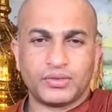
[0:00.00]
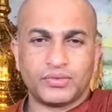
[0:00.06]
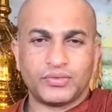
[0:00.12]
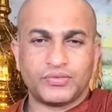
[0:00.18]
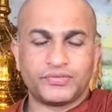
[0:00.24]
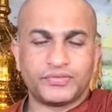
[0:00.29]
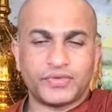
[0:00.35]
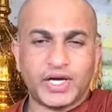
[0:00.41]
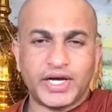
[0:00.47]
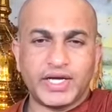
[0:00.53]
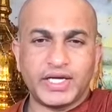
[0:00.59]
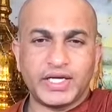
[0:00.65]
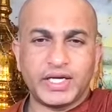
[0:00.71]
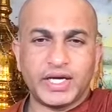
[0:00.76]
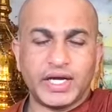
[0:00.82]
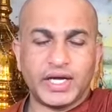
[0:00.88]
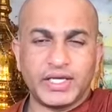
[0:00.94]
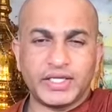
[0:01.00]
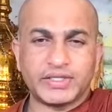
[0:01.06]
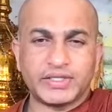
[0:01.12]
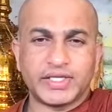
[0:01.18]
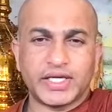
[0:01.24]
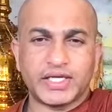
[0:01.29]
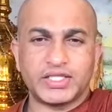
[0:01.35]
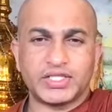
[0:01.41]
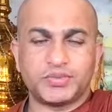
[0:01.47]
to find any
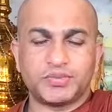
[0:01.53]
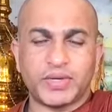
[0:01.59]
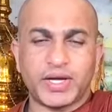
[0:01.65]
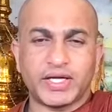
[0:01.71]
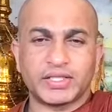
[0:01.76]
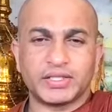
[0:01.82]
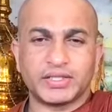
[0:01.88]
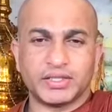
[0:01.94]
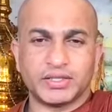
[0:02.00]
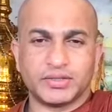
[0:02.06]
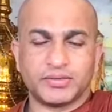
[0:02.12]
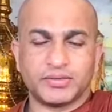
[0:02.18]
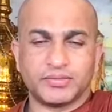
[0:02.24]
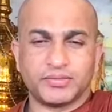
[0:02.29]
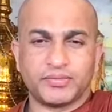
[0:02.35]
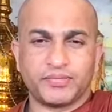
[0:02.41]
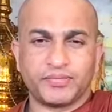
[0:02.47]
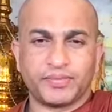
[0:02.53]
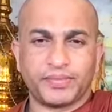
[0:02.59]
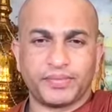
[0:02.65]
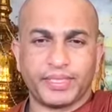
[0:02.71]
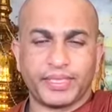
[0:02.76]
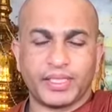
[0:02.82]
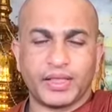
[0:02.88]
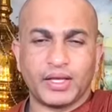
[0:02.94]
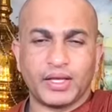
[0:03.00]
satisfaction
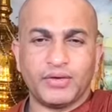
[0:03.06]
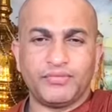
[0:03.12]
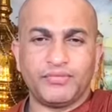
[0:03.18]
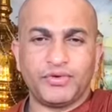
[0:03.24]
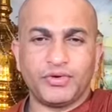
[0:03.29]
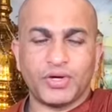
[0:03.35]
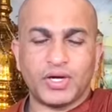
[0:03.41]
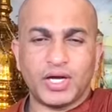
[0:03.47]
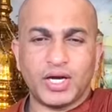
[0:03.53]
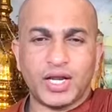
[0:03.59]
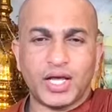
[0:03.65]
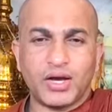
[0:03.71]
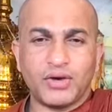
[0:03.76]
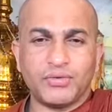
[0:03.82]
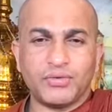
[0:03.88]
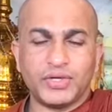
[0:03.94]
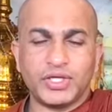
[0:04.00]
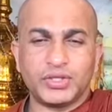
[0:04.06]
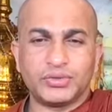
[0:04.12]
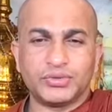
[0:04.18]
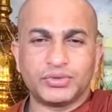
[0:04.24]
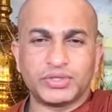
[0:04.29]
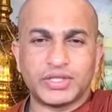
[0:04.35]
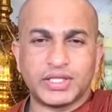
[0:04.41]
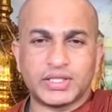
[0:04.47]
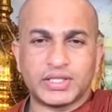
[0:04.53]
if you allow it to
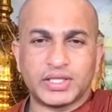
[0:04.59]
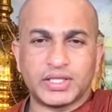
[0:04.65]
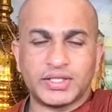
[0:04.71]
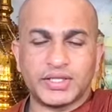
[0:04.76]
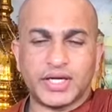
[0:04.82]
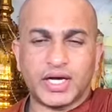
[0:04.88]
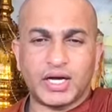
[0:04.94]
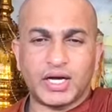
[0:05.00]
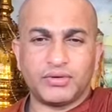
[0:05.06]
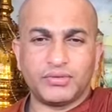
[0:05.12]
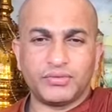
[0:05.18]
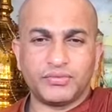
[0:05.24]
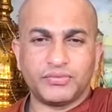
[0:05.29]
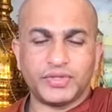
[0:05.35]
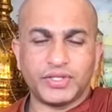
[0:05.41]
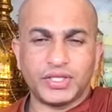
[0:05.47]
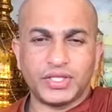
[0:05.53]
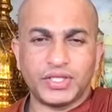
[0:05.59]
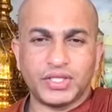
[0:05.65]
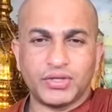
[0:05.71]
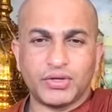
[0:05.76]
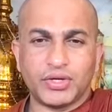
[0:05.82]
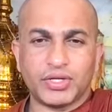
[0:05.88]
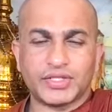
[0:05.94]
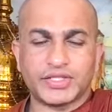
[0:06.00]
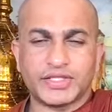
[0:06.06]
settle down within
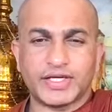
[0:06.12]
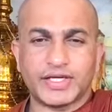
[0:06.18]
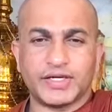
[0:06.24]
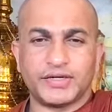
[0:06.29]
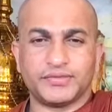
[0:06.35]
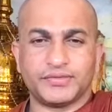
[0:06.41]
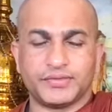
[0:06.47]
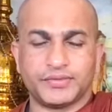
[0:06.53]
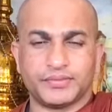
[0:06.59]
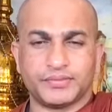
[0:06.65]
yourself